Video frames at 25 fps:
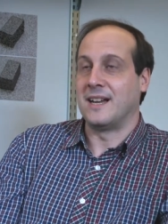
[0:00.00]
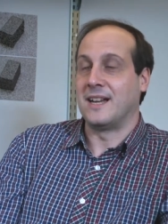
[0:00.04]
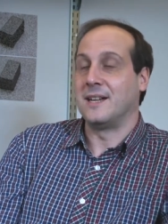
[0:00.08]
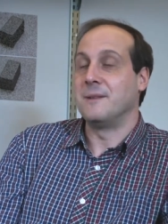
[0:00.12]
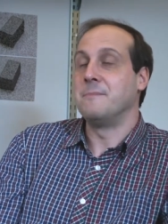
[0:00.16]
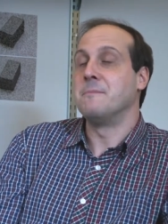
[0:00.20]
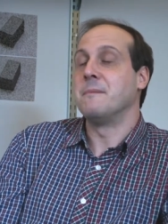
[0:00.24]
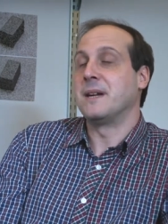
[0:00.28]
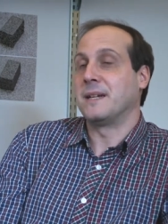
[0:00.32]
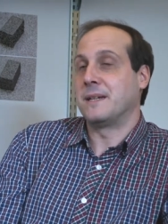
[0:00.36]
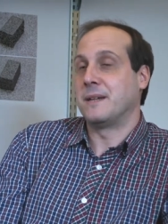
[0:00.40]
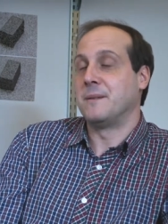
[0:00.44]
And
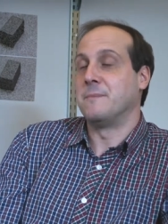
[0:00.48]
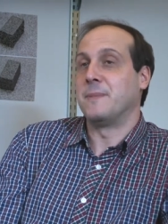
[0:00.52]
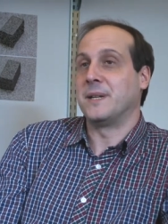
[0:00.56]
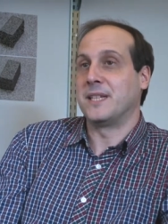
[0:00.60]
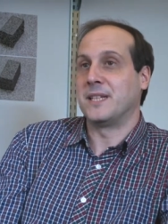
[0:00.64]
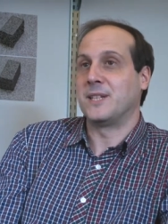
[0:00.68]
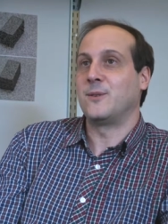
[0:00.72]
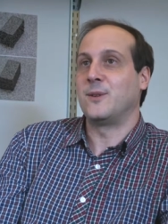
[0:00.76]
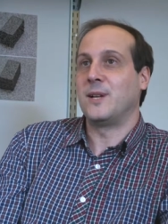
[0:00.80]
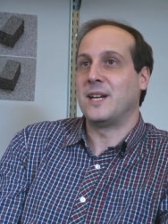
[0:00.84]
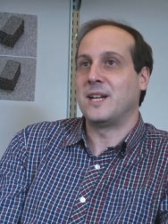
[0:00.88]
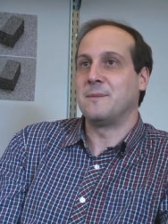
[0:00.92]
in, my, in
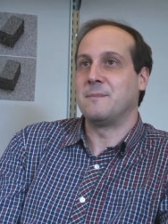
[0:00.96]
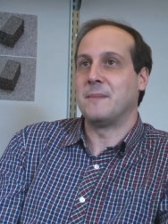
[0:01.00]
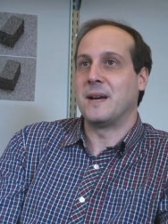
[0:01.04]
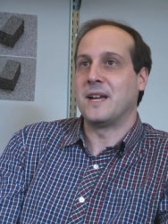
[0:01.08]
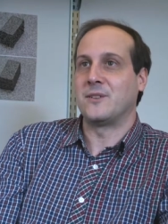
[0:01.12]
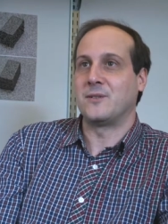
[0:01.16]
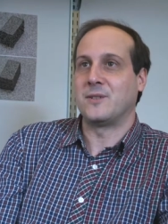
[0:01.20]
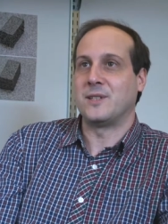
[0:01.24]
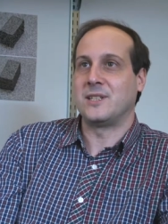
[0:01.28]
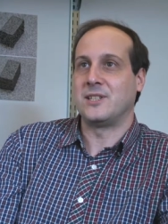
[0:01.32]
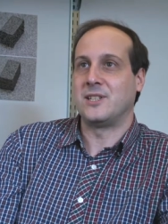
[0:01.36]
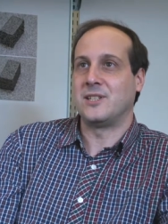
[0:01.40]
particular, in
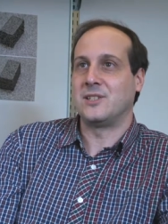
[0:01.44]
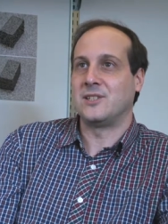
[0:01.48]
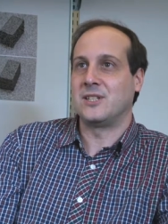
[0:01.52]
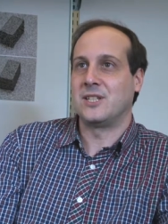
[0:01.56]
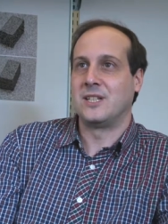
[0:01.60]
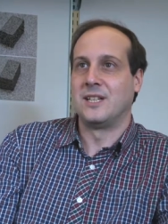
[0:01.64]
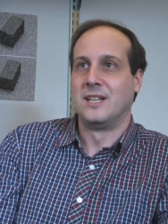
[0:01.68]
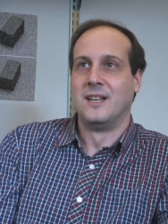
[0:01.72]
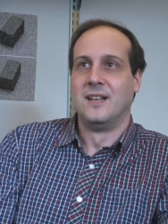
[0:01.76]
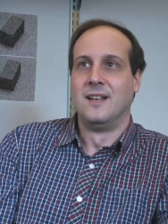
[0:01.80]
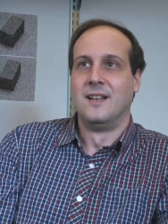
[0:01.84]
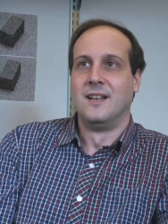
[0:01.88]
my research,